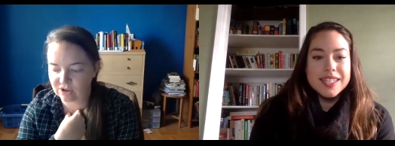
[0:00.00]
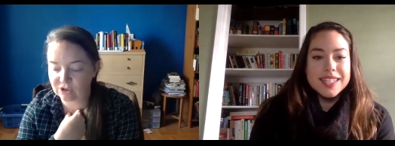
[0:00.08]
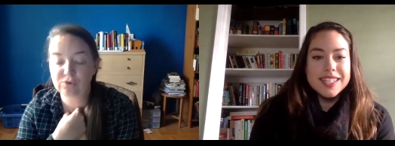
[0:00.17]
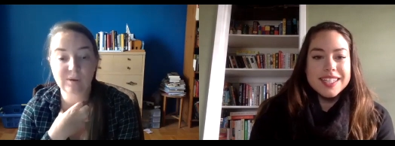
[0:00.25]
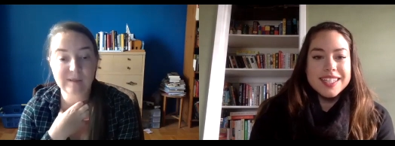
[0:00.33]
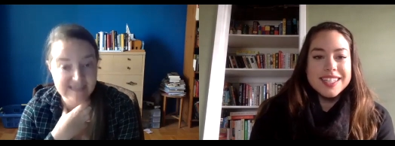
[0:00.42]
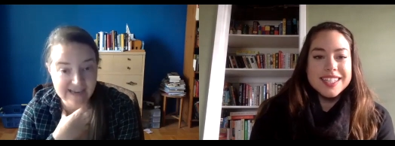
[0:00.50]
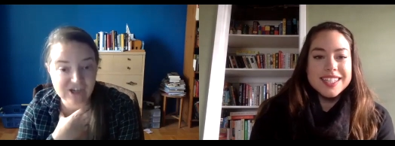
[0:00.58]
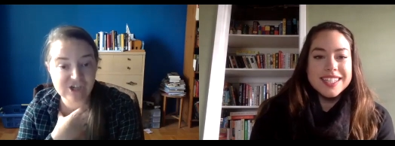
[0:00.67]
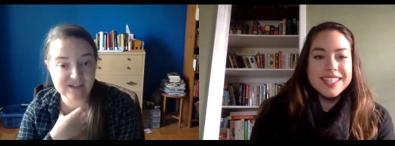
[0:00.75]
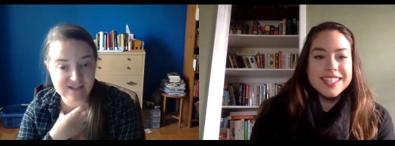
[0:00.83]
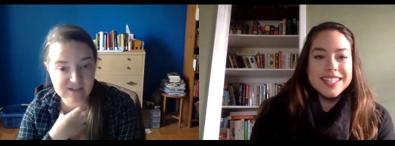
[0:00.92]
Speaker 1: Cruel
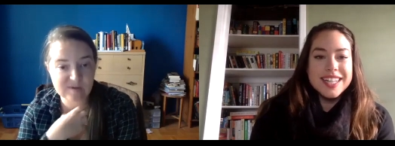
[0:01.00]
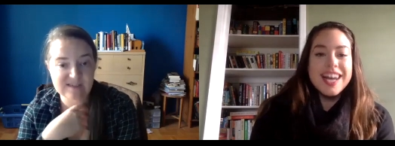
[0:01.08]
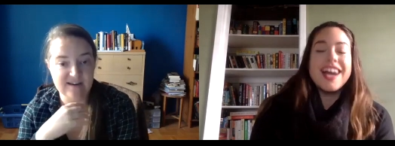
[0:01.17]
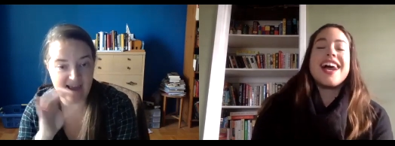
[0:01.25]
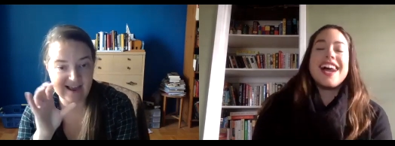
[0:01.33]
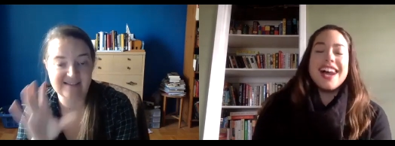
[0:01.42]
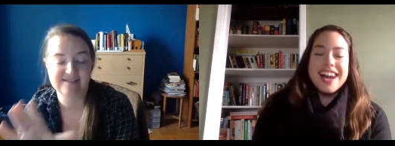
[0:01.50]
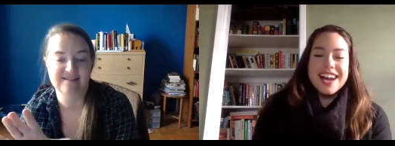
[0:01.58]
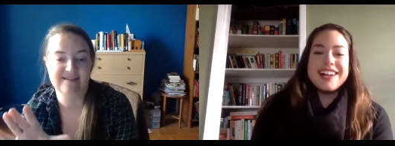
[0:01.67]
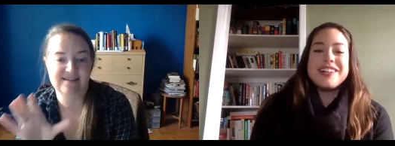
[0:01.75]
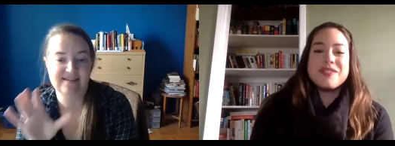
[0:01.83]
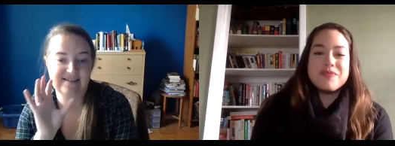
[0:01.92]
Intentions was an
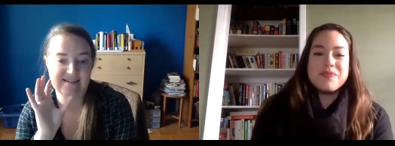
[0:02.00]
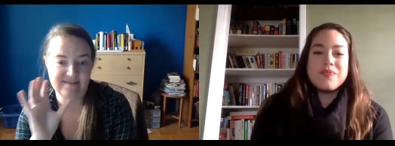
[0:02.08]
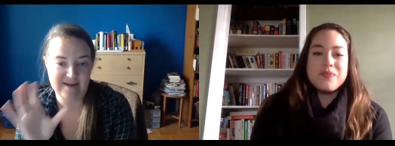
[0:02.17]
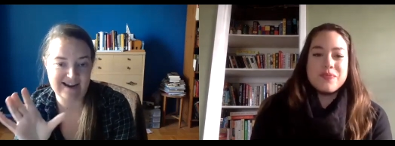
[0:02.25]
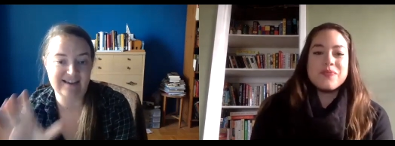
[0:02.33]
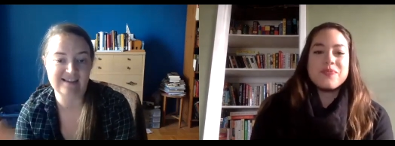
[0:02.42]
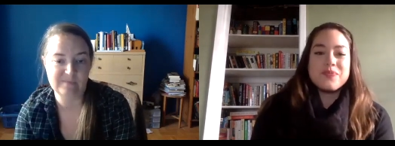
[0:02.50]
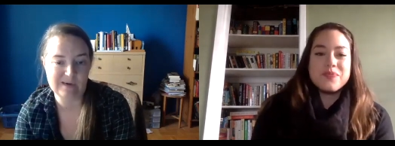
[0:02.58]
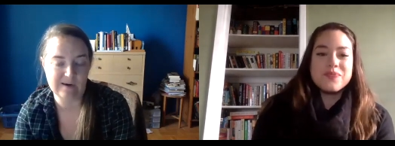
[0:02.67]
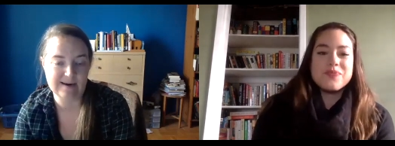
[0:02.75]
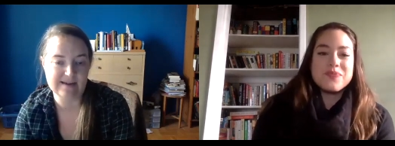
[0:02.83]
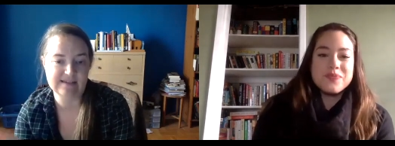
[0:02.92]
excellent cinematic
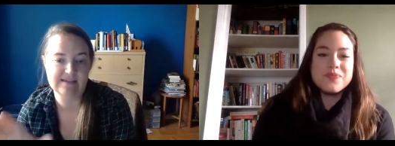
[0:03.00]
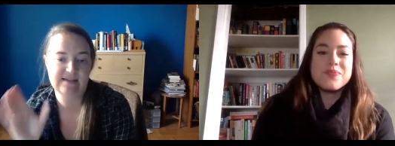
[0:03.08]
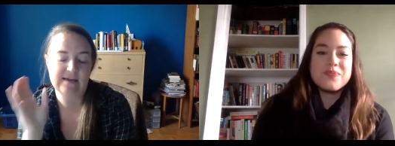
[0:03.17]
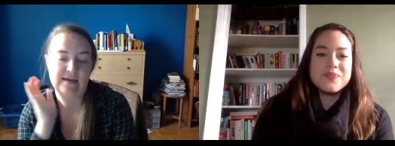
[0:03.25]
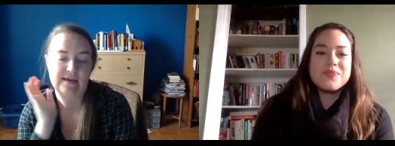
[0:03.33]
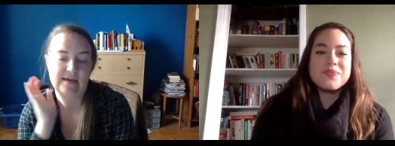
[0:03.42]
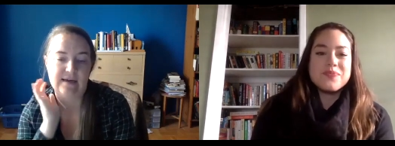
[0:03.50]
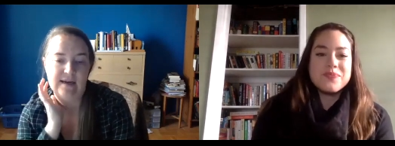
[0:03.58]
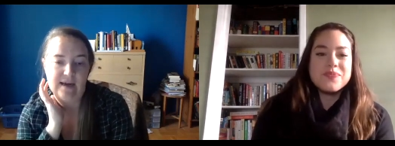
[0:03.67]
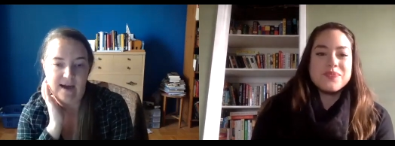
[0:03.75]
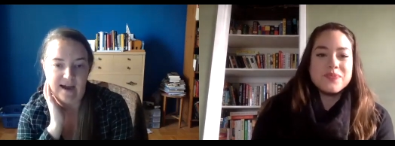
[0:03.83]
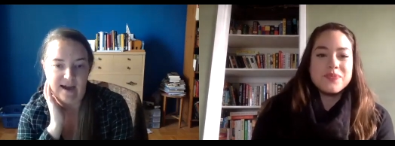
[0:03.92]
experience
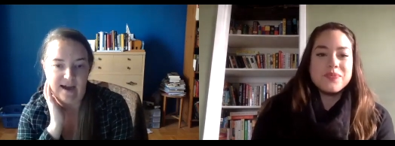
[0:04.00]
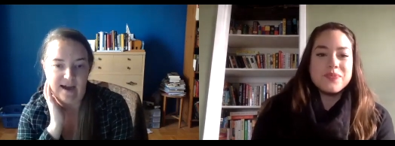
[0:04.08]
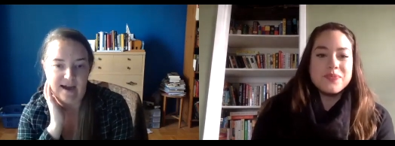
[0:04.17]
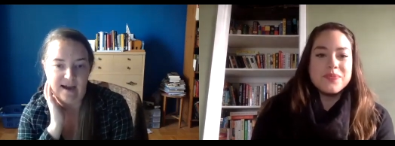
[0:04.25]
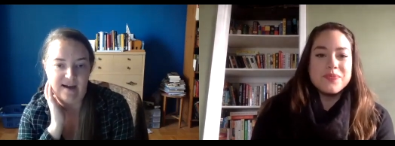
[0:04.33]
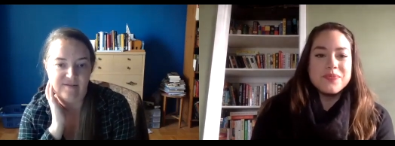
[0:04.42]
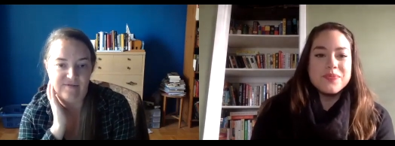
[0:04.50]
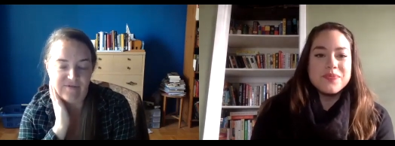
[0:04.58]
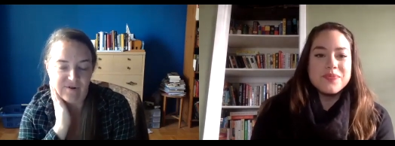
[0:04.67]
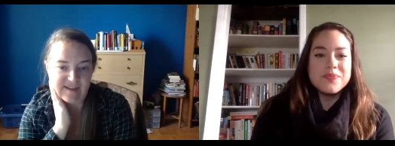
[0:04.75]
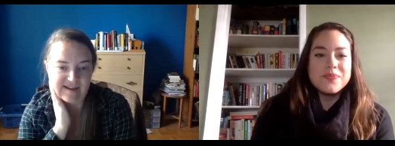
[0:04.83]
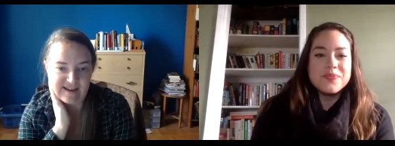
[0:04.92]
uh,
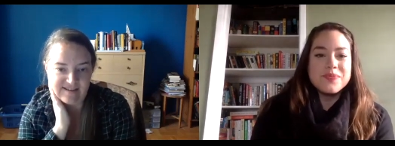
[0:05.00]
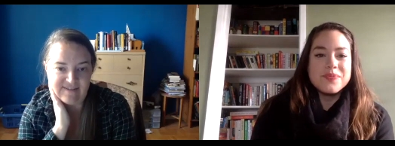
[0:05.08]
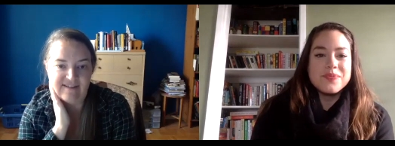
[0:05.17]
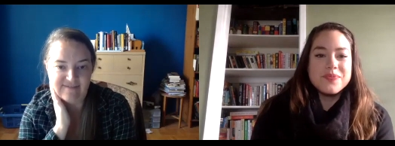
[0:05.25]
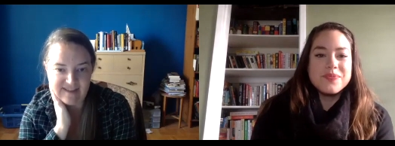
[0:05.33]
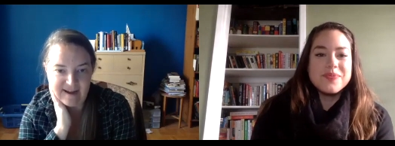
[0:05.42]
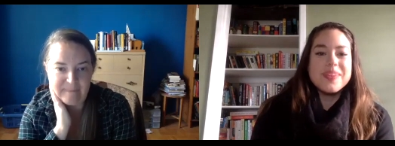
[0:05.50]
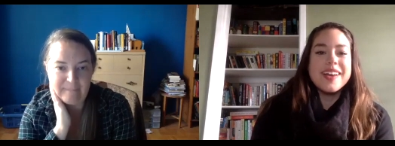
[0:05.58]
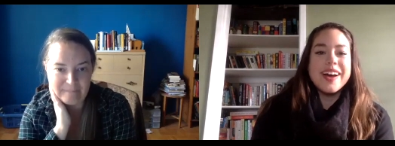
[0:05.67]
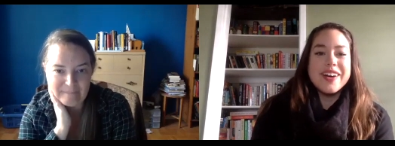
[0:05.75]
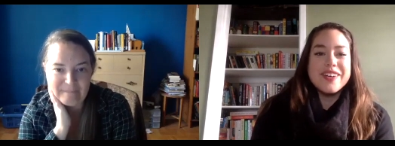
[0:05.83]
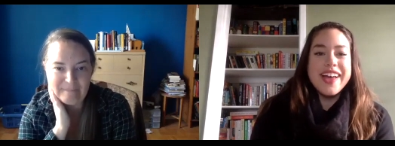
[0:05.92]
for the DFF. Yeah.
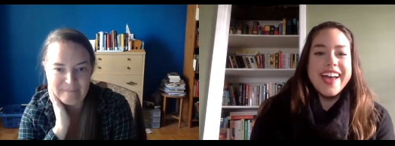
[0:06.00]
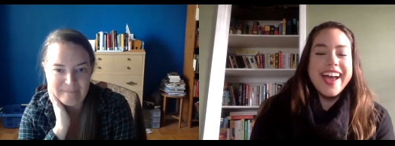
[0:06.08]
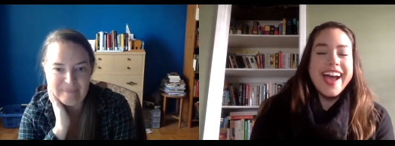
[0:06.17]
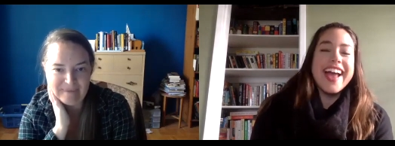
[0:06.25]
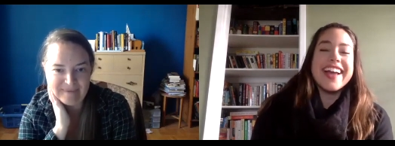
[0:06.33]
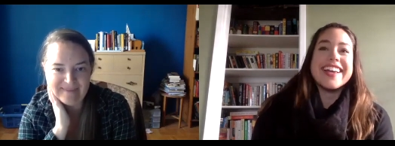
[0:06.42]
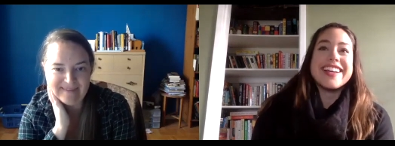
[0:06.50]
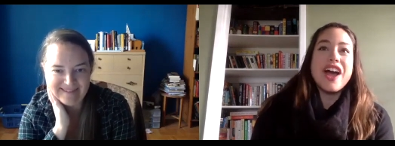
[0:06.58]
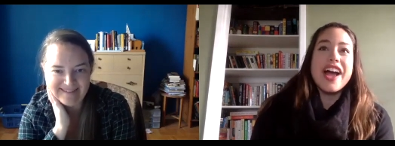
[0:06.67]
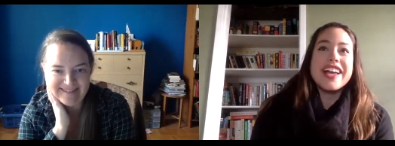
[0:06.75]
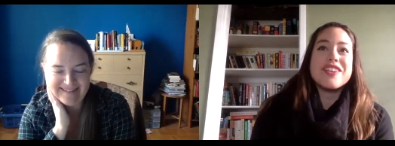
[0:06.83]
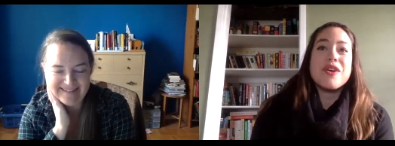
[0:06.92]
Speaker 2: Okay, I
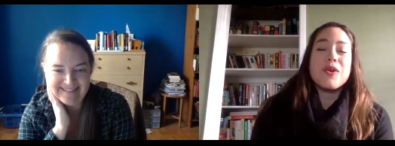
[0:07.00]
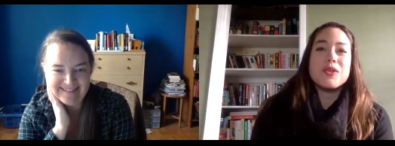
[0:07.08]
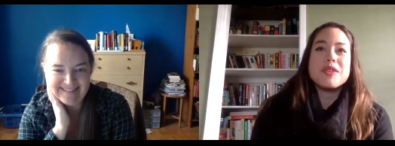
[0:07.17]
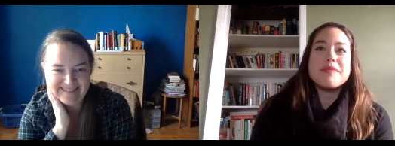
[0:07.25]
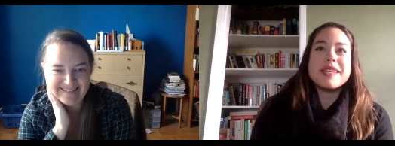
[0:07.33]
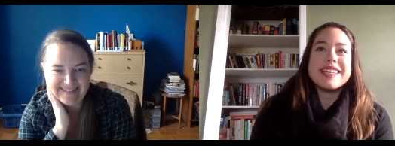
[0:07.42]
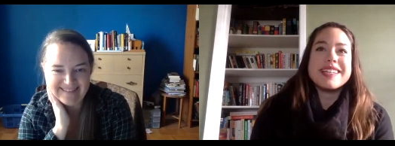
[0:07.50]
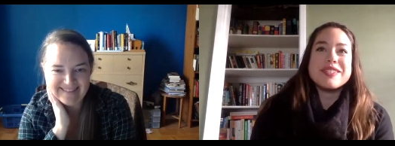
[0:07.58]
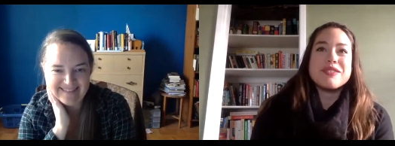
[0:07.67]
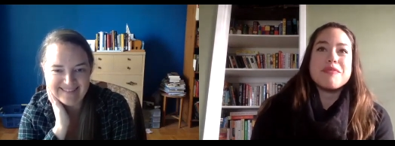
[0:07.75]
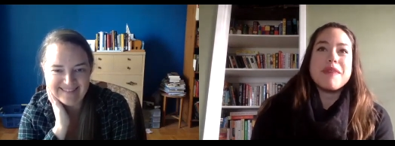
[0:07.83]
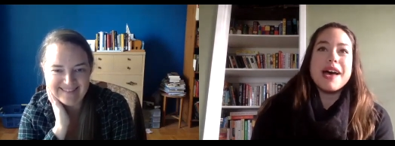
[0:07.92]
can I can only
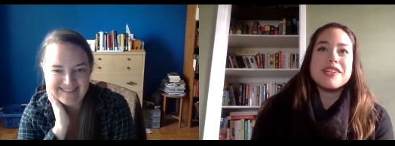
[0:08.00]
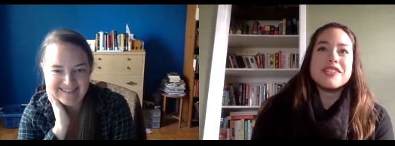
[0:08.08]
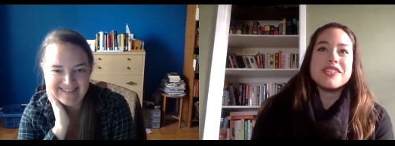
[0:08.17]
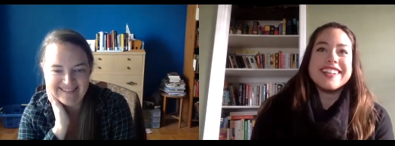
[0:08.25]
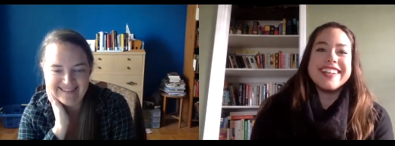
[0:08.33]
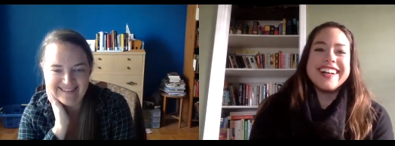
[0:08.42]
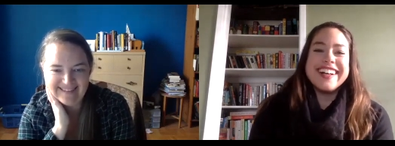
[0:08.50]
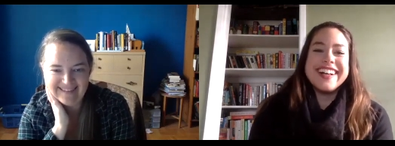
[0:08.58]
begin to imagine.